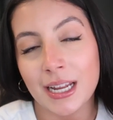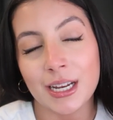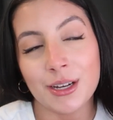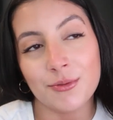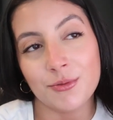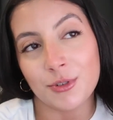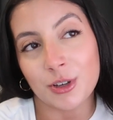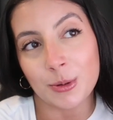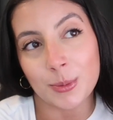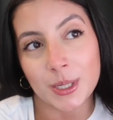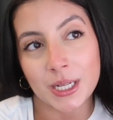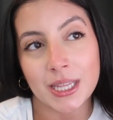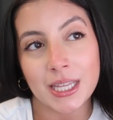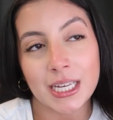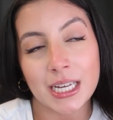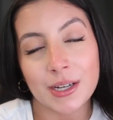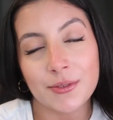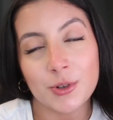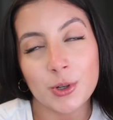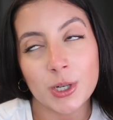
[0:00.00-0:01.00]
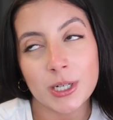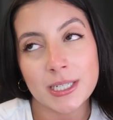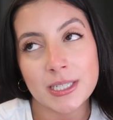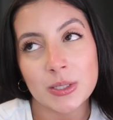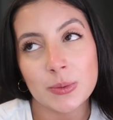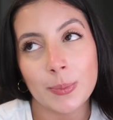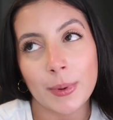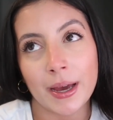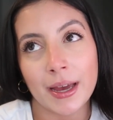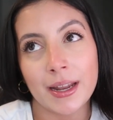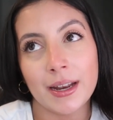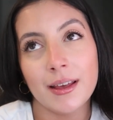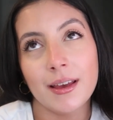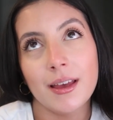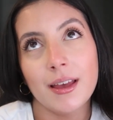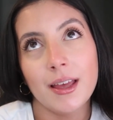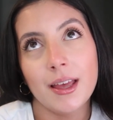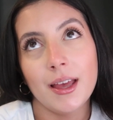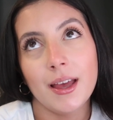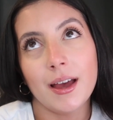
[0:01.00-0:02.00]
I didn't film anything, of course, but
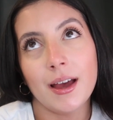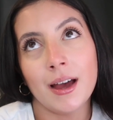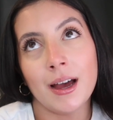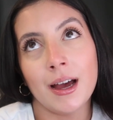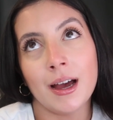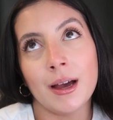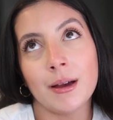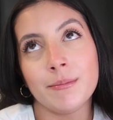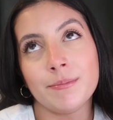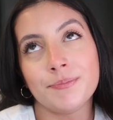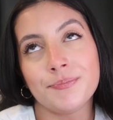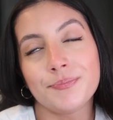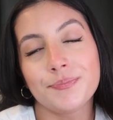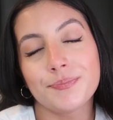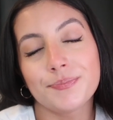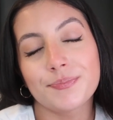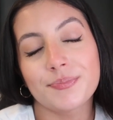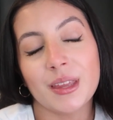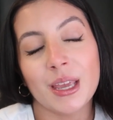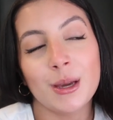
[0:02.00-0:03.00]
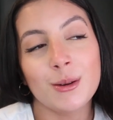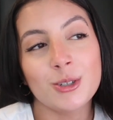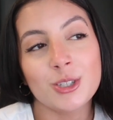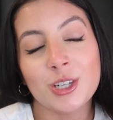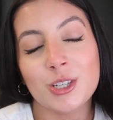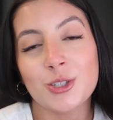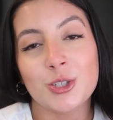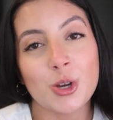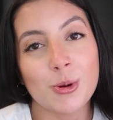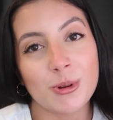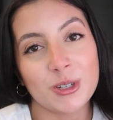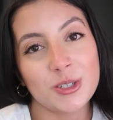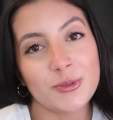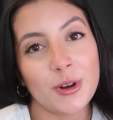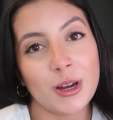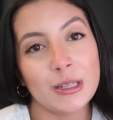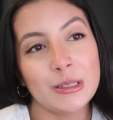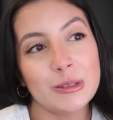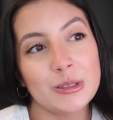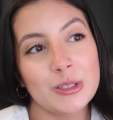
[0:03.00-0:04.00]
um, it was just so much
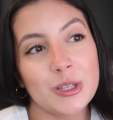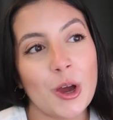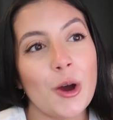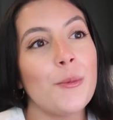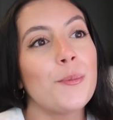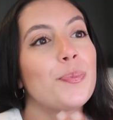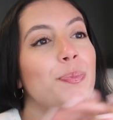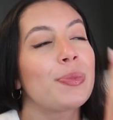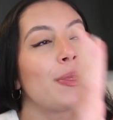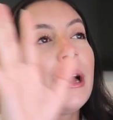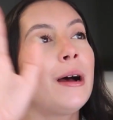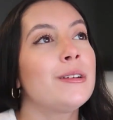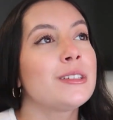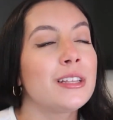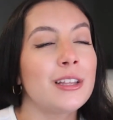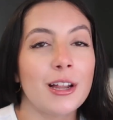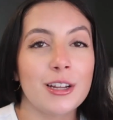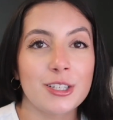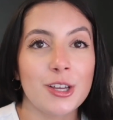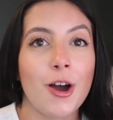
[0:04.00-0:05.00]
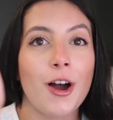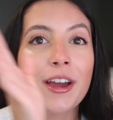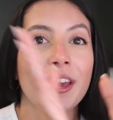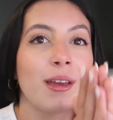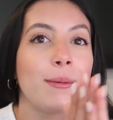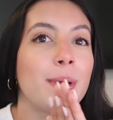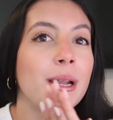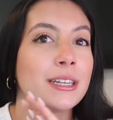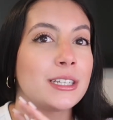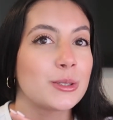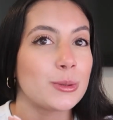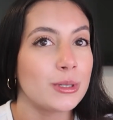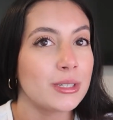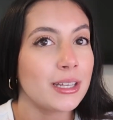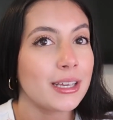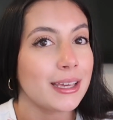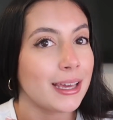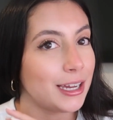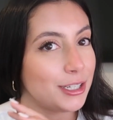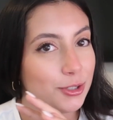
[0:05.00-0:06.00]
fun. So that was a lot of talking, but I just wanted
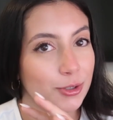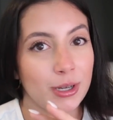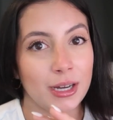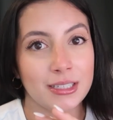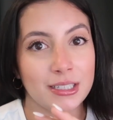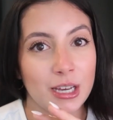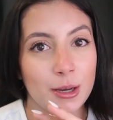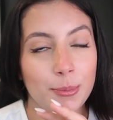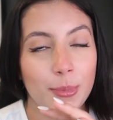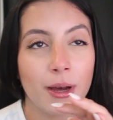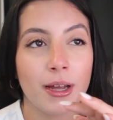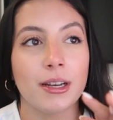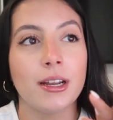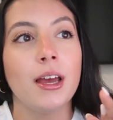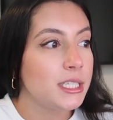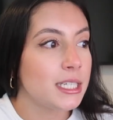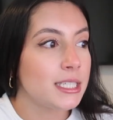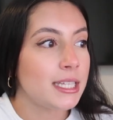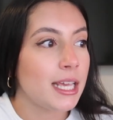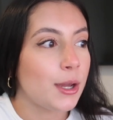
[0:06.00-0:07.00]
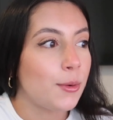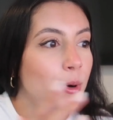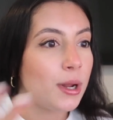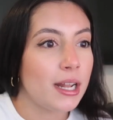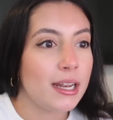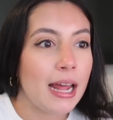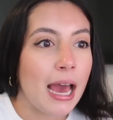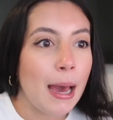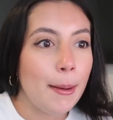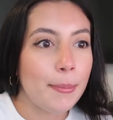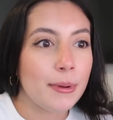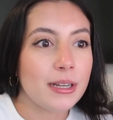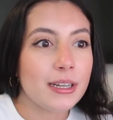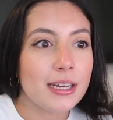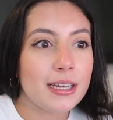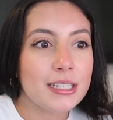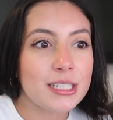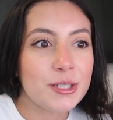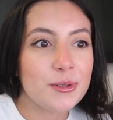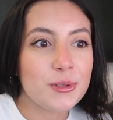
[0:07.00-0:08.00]
to like catch you guys up on just like what had happened
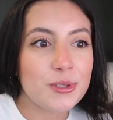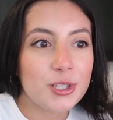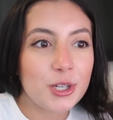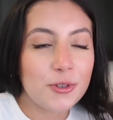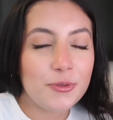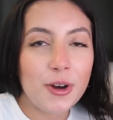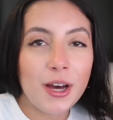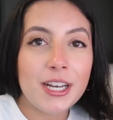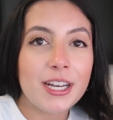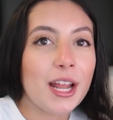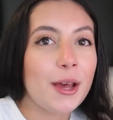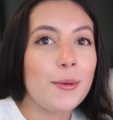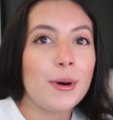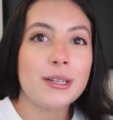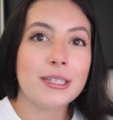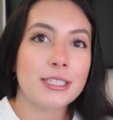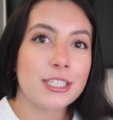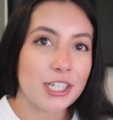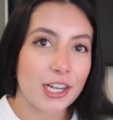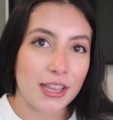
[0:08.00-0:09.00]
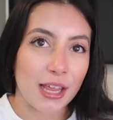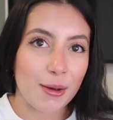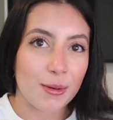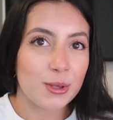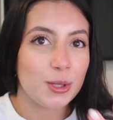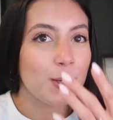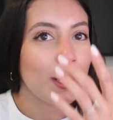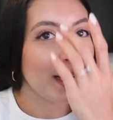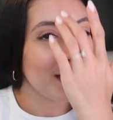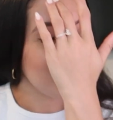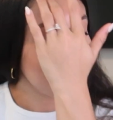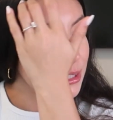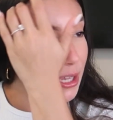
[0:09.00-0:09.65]
because it was so fun and I wanted to share that with you guys.